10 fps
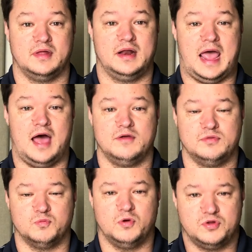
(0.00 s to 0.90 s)
and how
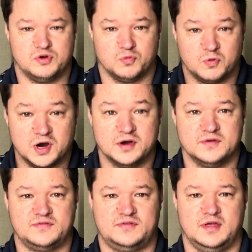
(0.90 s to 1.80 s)
your
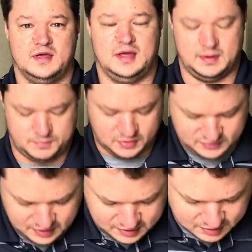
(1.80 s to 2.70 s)
words in
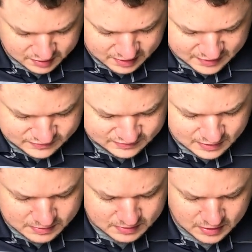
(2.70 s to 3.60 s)
particular. And
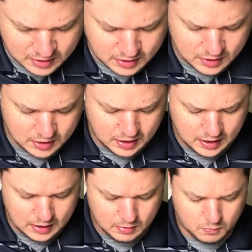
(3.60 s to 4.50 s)
so
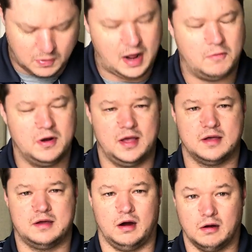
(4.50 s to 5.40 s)
what I want to
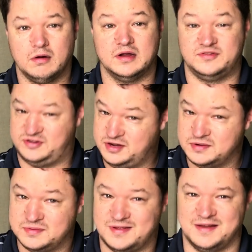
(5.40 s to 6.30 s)
encourage
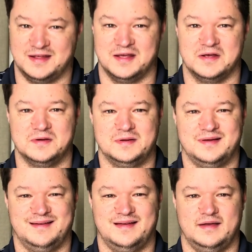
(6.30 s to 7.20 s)
you to do
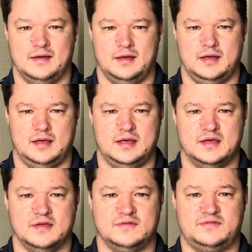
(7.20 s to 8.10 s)

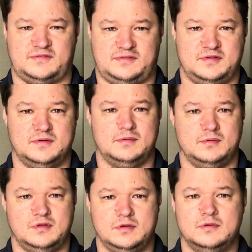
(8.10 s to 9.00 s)
is to
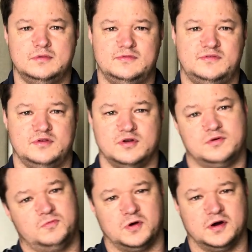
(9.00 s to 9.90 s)
use
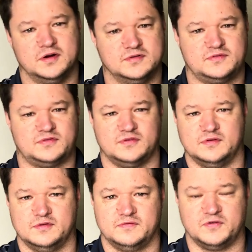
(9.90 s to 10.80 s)
your words
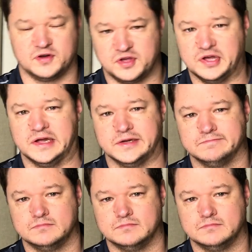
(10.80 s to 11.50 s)
for good.